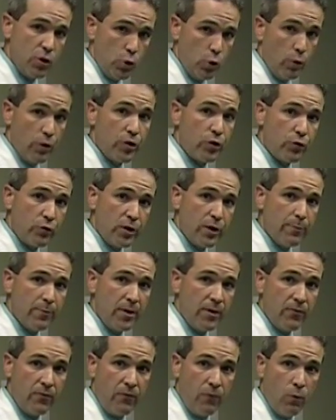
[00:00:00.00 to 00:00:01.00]
your
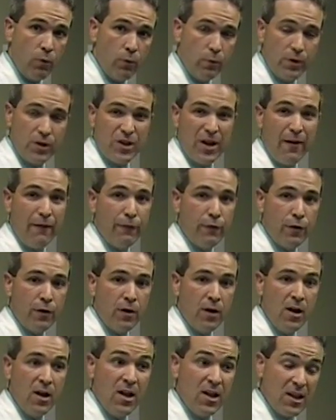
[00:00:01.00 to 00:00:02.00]
treatment for
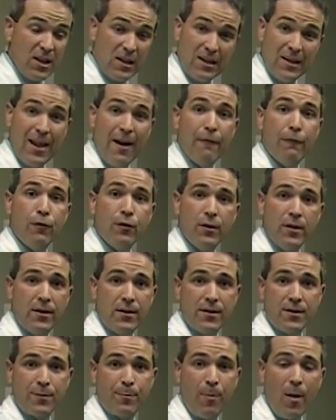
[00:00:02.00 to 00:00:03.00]
whichever level in
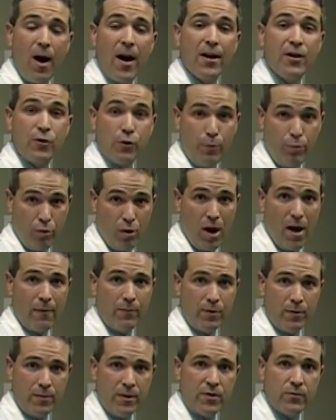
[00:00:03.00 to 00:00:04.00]
the spine your
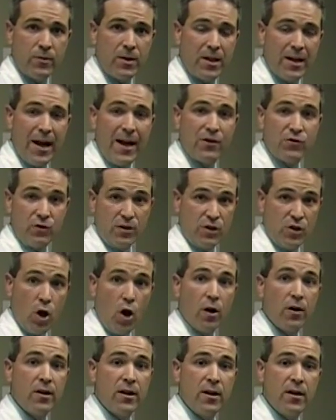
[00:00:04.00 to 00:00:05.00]
problem is. We can actually
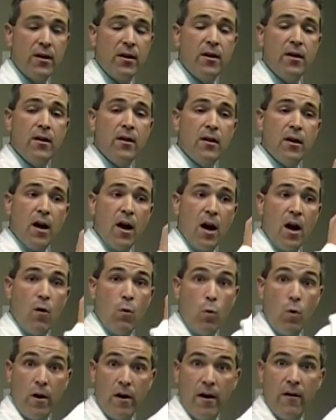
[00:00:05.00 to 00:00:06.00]
target
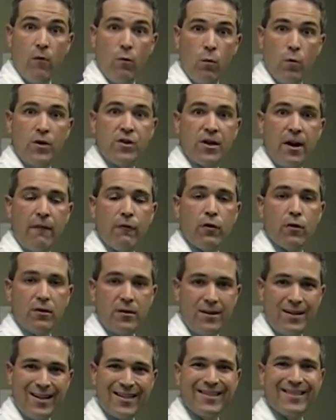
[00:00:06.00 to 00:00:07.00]
whichever
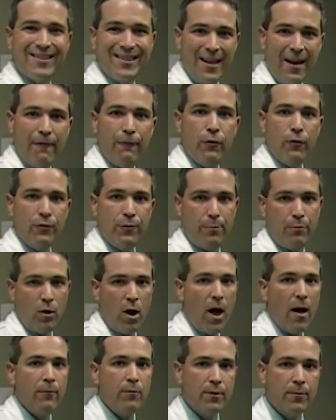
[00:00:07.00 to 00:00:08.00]
disc level the
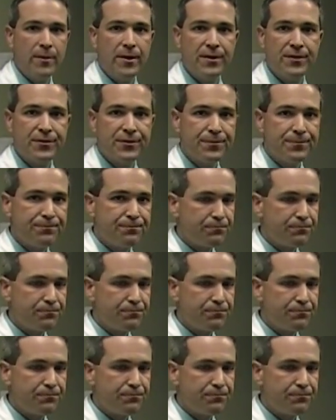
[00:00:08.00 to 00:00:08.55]
problem is.